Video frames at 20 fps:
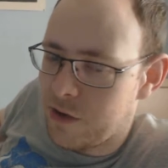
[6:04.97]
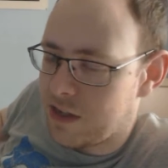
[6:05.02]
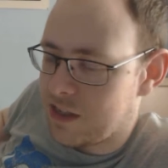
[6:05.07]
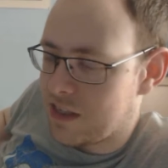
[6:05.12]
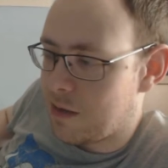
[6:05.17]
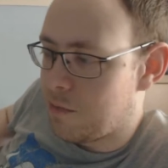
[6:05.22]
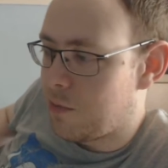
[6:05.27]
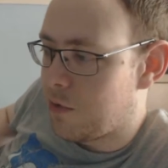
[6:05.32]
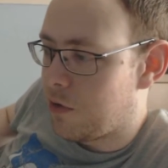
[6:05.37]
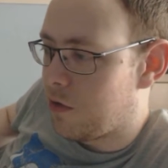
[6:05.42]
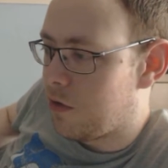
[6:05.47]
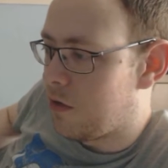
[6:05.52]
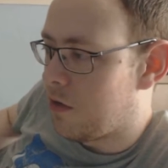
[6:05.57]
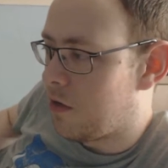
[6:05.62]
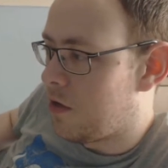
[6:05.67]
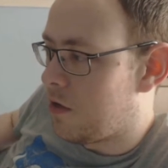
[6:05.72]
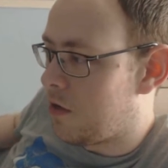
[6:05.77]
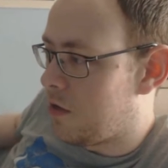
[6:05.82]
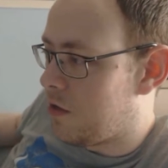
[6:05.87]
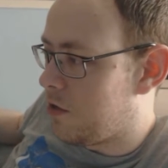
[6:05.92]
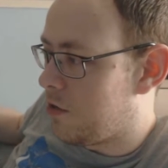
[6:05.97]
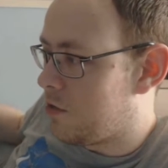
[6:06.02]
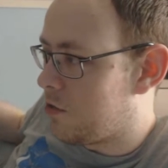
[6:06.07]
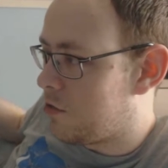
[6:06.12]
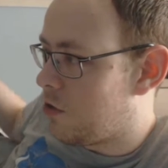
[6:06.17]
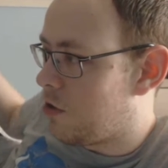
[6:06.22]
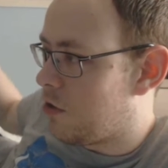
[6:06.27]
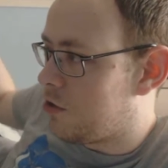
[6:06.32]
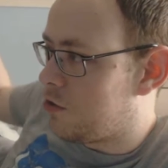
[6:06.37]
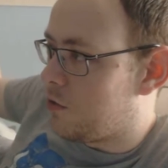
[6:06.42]
for example, you
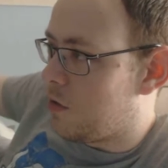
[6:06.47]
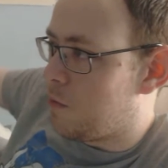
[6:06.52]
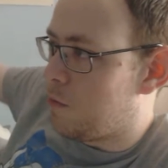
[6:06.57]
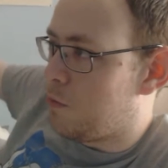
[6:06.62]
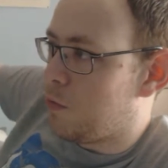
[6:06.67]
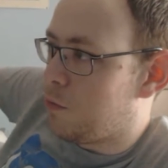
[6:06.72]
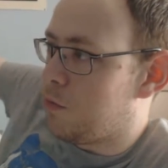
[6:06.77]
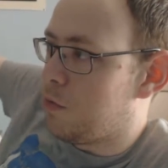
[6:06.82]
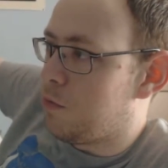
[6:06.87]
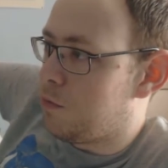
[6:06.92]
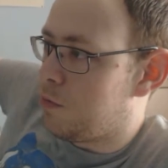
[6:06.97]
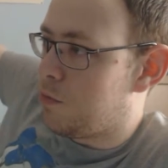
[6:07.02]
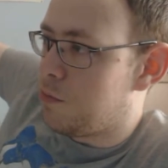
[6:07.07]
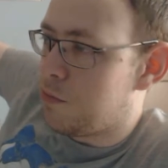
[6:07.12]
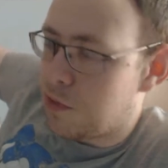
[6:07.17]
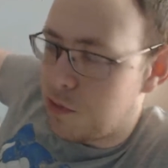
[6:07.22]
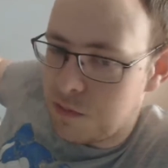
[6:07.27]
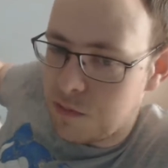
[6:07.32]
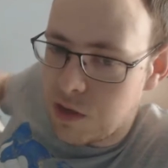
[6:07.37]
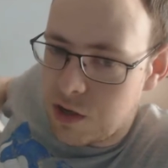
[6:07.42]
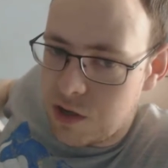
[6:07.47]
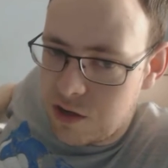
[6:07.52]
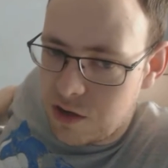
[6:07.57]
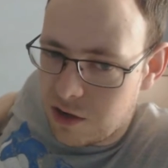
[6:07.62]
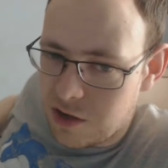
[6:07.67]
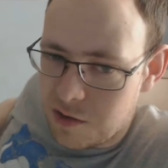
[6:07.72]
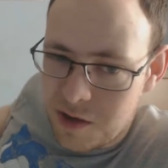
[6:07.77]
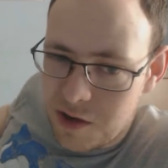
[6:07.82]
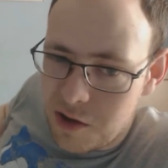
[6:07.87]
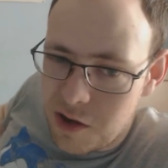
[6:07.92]
just go to him, boom, boom, boom, boom,
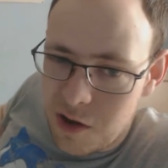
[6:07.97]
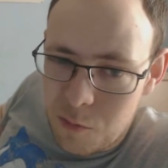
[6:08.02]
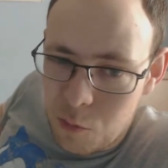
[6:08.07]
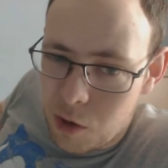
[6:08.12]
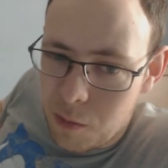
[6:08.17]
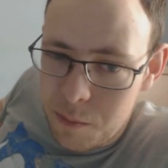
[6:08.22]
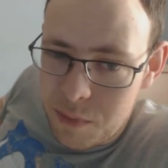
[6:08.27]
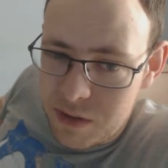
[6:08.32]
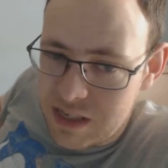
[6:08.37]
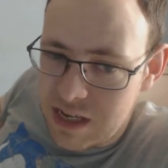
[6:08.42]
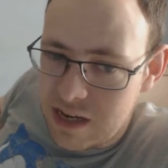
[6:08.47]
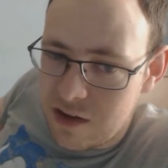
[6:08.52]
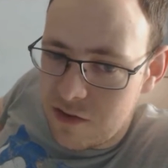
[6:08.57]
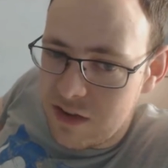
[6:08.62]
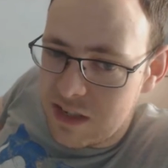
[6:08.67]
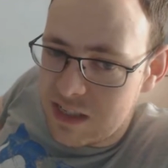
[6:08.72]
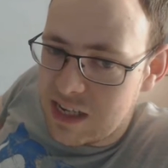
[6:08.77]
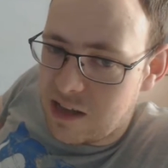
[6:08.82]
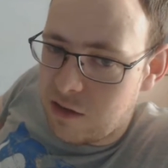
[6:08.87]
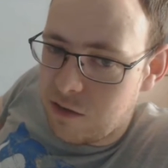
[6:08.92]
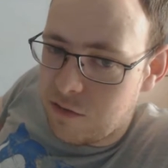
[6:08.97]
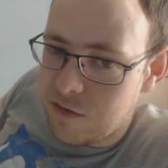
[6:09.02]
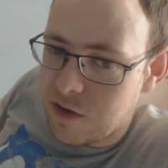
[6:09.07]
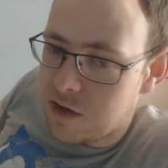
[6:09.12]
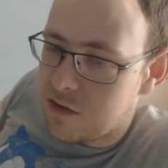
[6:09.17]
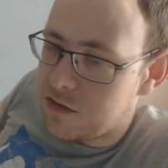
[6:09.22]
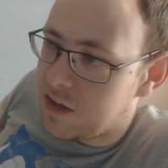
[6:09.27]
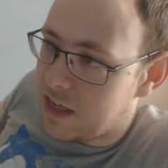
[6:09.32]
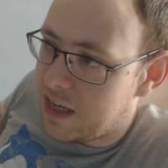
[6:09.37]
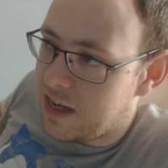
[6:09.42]
knock about 1% of his health
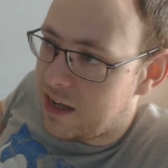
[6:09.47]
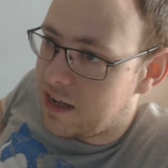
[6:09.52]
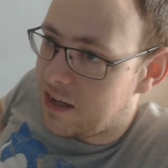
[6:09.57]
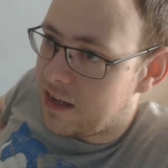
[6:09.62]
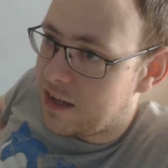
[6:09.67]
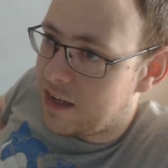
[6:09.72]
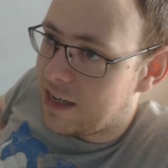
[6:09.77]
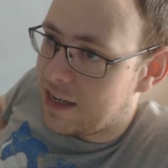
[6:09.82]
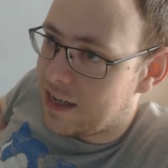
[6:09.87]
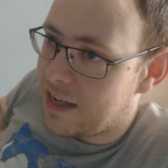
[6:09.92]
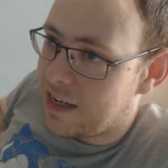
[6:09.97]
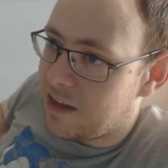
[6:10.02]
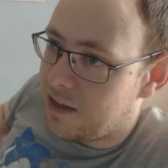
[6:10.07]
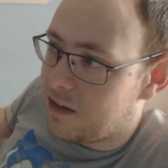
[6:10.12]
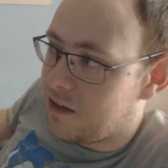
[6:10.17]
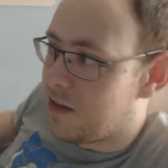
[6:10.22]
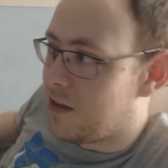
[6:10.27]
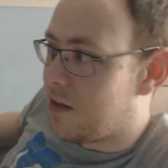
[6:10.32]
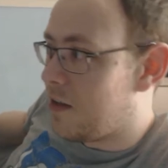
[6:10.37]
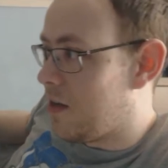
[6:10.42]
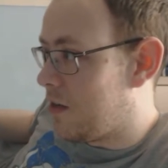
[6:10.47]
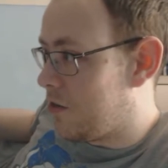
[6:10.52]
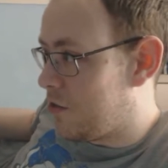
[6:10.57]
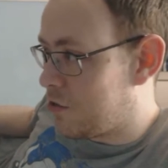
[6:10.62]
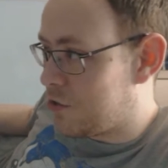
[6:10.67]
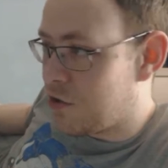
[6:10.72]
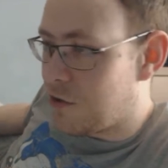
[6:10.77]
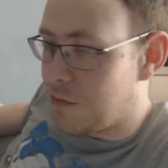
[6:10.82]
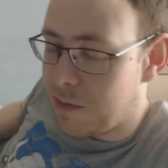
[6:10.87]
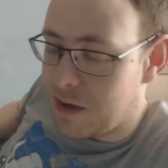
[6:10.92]
off, get killed, and
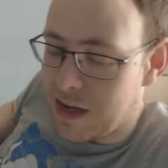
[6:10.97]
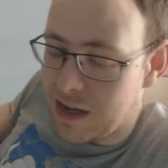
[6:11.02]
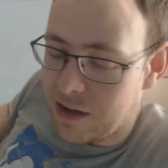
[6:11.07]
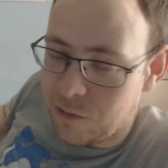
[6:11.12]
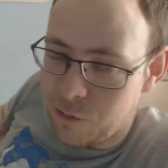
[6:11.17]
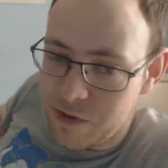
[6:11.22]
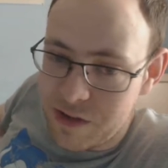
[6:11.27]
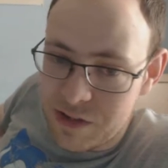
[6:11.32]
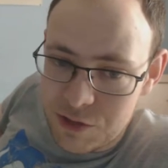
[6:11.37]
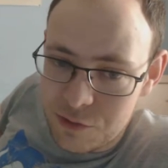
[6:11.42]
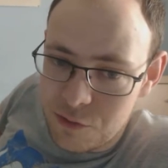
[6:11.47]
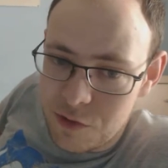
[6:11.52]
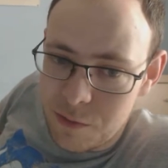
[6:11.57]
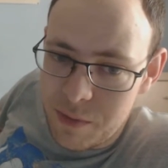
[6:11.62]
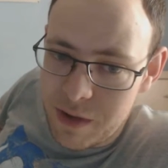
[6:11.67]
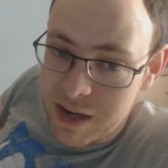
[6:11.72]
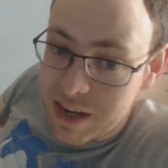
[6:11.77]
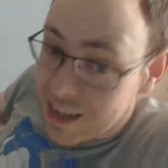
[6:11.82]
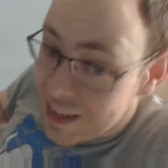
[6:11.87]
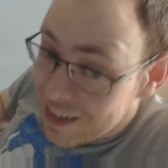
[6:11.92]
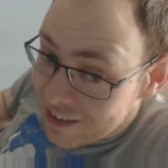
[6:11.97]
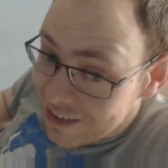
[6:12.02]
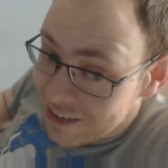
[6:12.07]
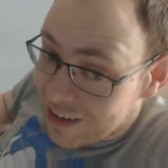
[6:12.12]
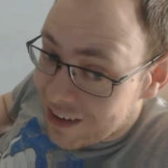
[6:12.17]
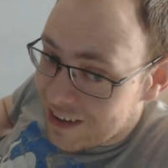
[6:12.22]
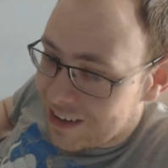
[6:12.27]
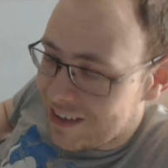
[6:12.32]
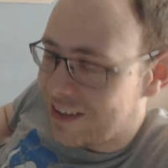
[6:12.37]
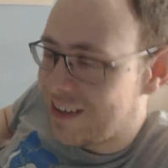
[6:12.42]
just come back, rinse and repeat,
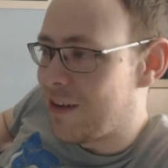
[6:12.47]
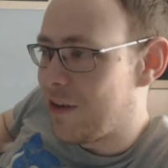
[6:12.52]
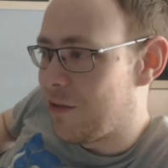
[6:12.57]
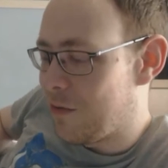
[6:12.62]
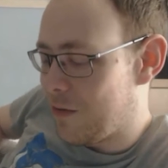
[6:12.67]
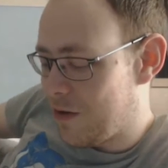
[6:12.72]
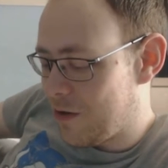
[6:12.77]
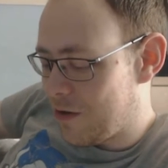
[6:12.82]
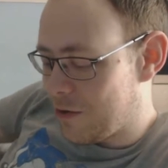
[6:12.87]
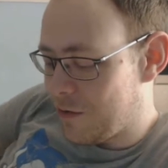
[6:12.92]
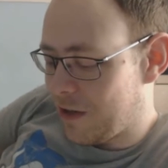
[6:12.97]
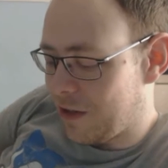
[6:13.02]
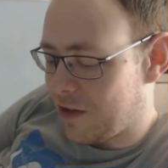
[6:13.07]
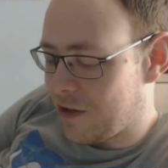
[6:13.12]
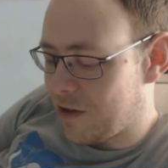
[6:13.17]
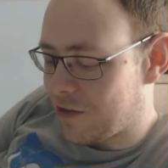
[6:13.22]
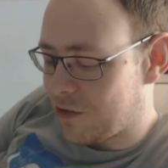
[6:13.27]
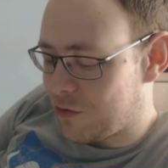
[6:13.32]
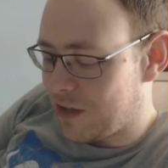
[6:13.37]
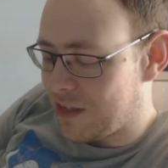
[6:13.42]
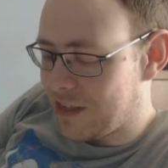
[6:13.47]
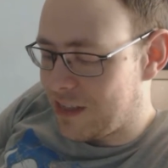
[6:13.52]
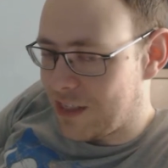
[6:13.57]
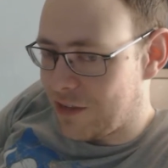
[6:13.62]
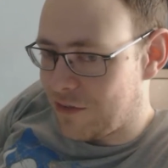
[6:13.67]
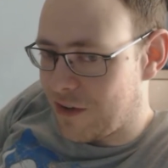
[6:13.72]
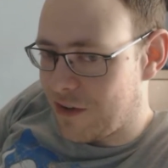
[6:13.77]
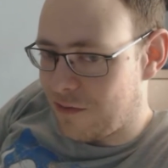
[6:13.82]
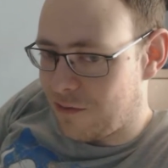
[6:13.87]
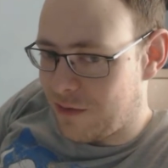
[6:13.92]
with no real
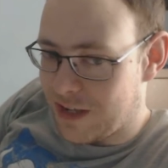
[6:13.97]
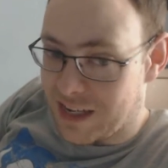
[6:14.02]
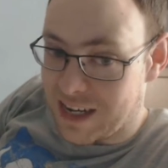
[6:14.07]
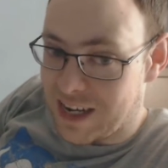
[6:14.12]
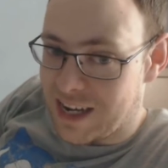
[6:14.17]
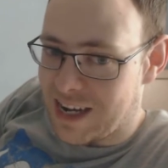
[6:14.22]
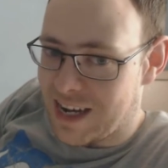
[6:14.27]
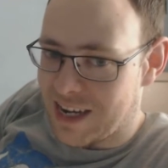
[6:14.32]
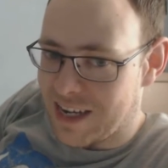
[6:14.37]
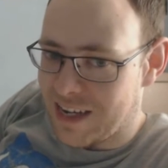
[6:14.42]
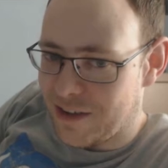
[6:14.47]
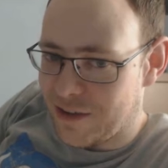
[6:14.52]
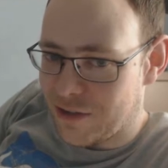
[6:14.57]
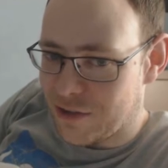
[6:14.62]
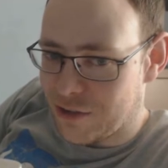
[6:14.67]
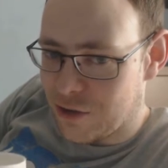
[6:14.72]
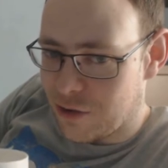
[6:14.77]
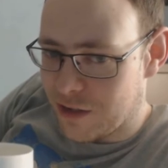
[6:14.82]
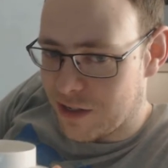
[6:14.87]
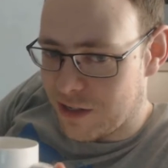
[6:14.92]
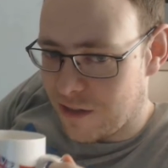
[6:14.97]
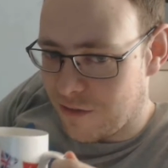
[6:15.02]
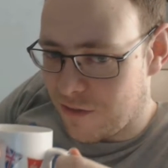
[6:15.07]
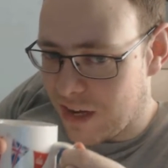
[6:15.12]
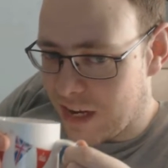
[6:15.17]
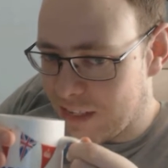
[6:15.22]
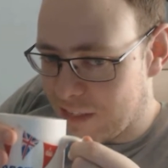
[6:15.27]
consequences when you die. You just go into the